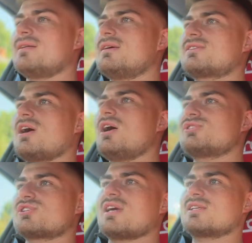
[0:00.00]
This car
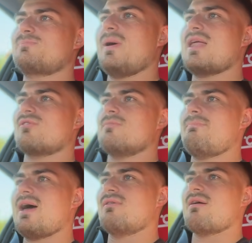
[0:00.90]
just gets better and
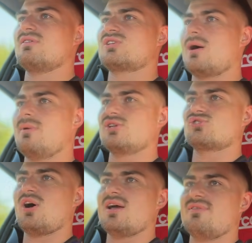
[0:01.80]
better every time I
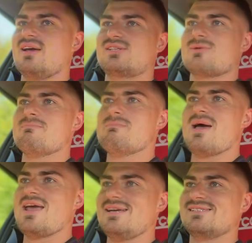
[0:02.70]
drive it. It's
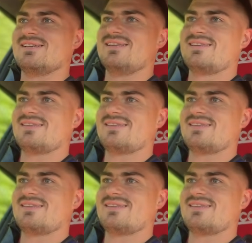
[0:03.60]
amazing.